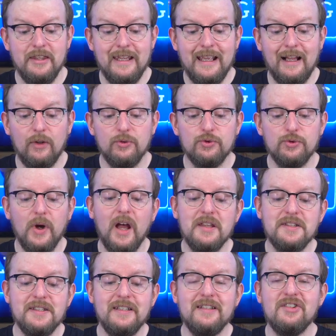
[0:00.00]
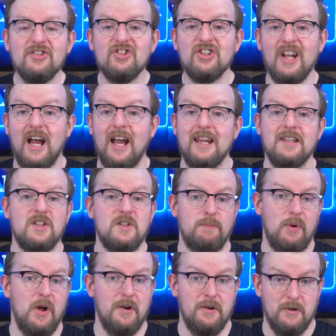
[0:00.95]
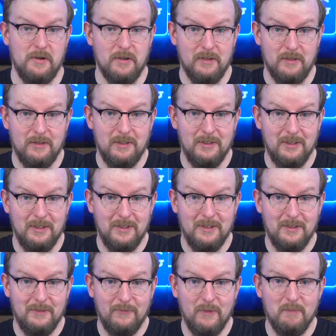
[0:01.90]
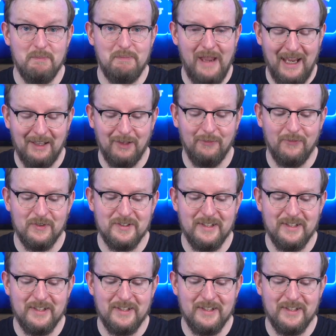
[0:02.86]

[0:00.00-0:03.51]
the Eldrazi Sky Spawner from Battle for